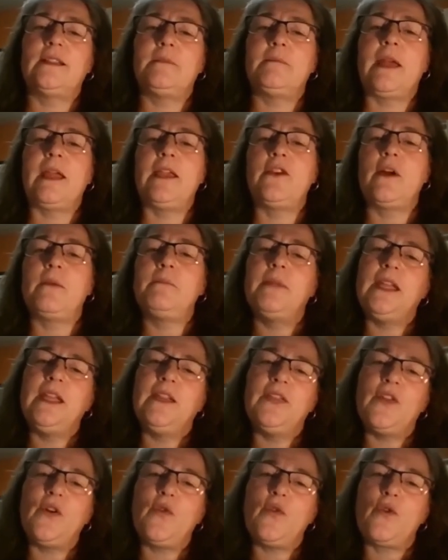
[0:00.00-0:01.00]
It might not be
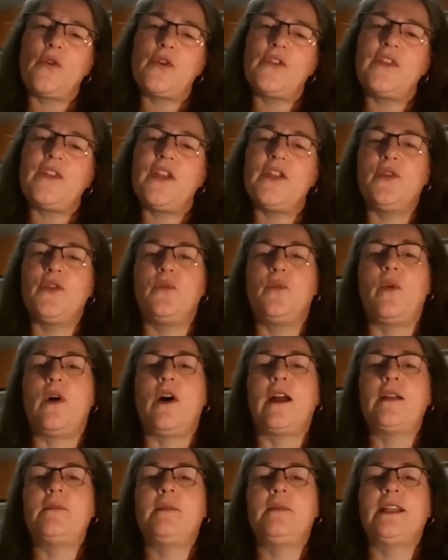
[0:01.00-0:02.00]
in the order that you
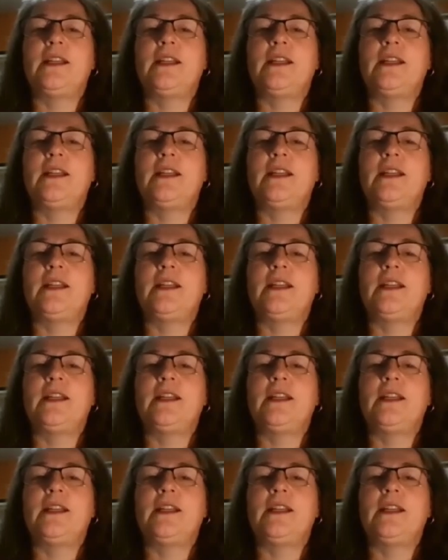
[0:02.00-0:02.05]
want,